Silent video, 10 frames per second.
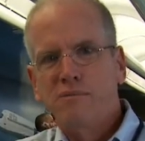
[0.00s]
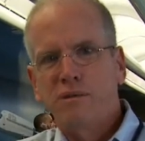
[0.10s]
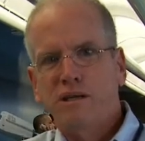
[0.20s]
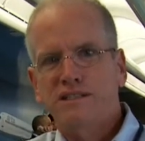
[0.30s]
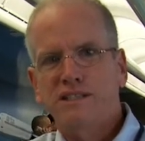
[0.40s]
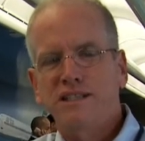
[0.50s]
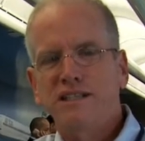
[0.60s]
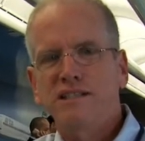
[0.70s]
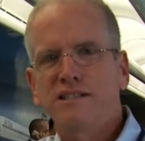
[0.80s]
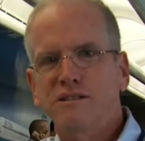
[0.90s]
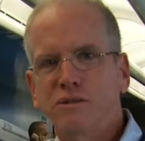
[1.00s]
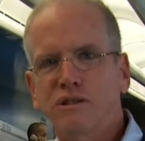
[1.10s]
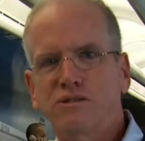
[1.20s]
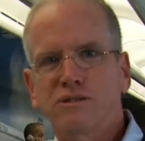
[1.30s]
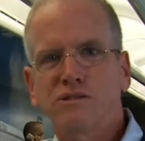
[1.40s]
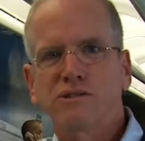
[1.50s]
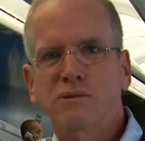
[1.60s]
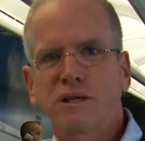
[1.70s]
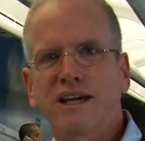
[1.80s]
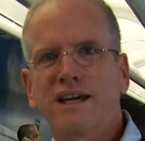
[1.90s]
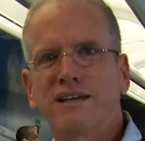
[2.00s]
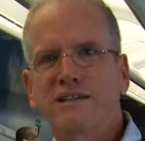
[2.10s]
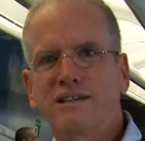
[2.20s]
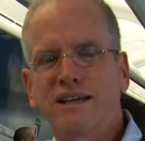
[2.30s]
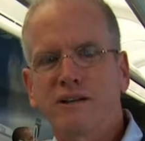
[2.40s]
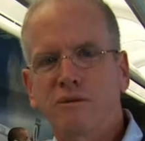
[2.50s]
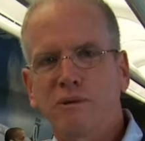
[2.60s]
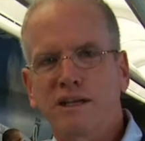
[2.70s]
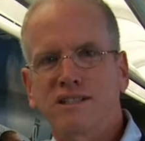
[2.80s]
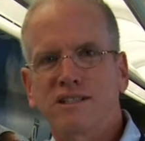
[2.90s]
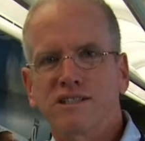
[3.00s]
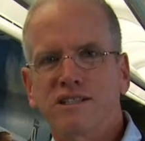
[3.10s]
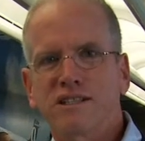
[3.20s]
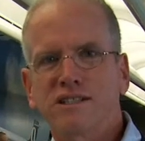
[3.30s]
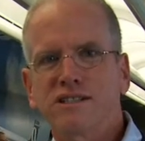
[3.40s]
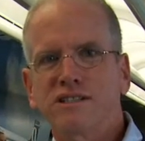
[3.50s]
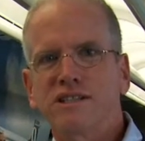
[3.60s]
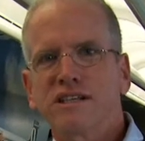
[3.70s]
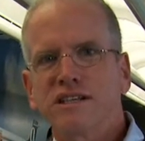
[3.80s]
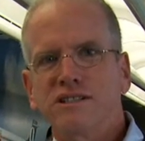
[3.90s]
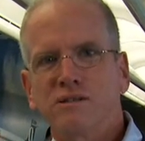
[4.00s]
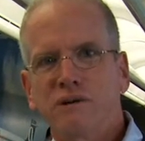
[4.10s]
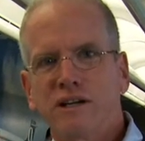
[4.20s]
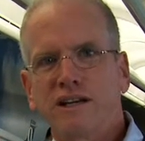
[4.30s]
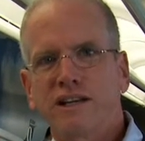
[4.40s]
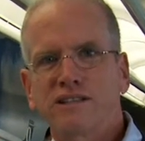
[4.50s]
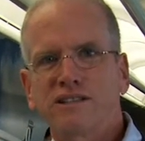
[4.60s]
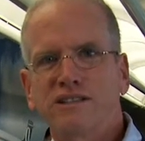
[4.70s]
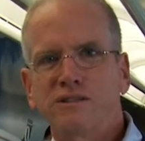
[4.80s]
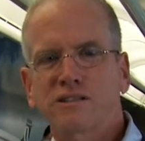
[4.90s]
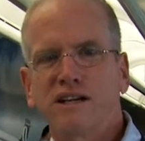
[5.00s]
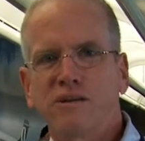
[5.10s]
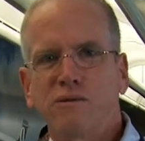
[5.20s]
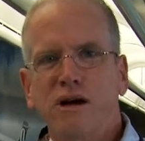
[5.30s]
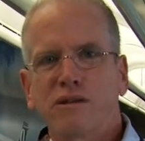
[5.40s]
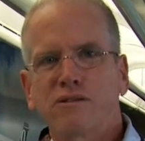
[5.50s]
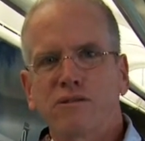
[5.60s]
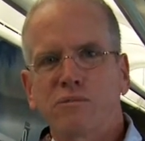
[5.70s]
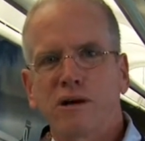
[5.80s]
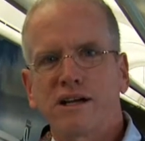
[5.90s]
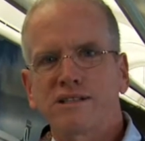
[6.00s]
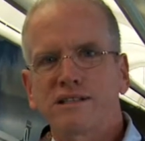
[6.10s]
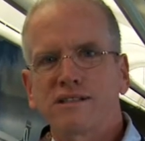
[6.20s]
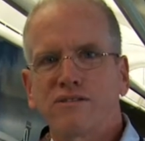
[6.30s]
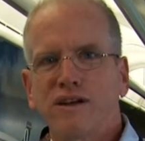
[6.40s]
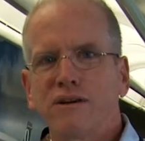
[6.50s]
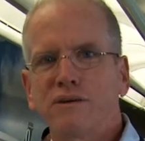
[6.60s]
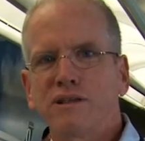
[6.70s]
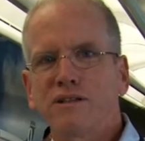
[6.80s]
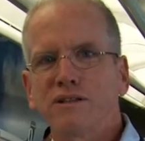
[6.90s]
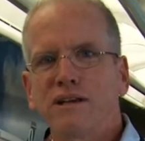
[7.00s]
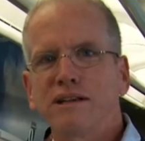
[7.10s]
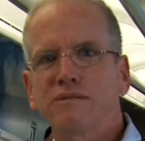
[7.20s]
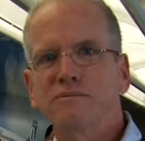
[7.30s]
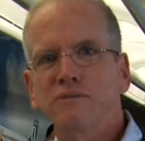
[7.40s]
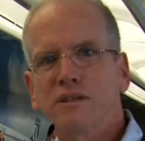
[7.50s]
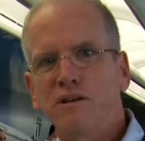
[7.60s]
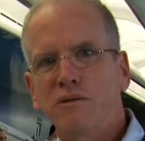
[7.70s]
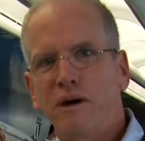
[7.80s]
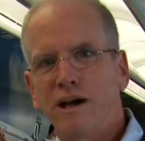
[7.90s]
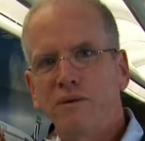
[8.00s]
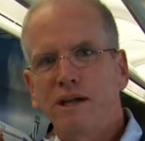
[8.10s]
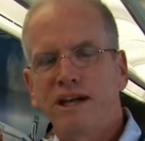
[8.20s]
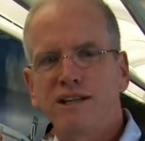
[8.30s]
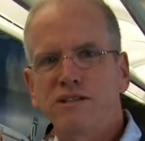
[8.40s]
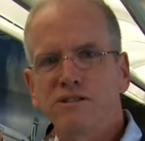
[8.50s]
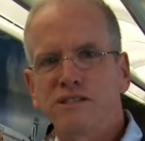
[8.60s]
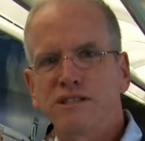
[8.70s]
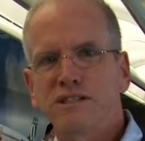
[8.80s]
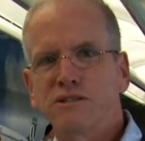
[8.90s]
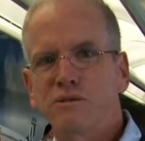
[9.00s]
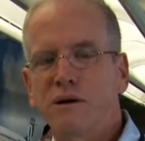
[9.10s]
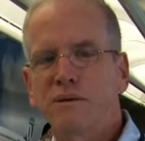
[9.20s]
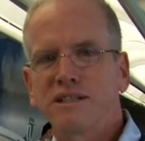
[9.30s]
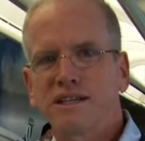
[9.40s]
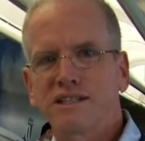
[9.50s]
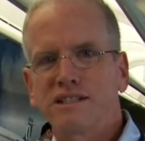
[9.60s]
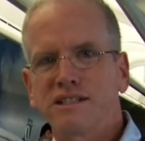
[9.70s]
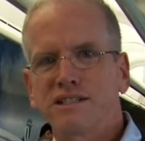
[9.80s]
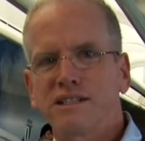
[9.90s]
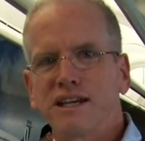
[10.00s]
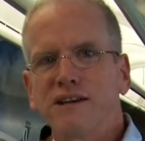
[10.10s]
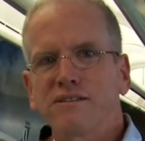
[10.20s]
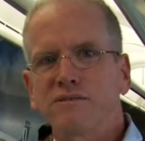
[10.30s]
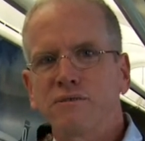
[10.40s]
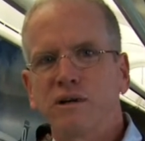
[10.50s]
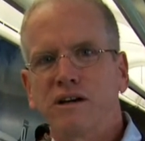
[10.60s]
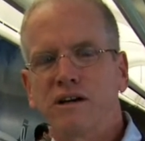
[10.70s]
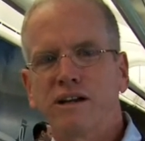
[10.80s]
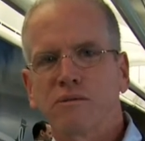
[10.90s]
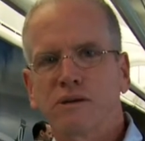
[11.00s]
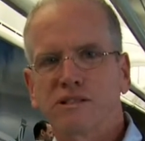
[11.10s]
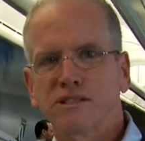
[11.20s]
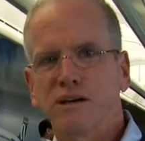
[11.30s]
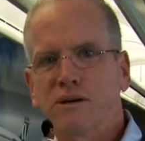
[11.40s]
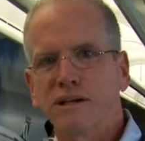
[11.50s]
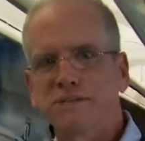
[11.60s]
pick cities and which routes do we add and how do we make the decisions. So what I'd like to do is kind of walk through the process of how we do that, why we add new cities, why we take cities out, and where our network's going.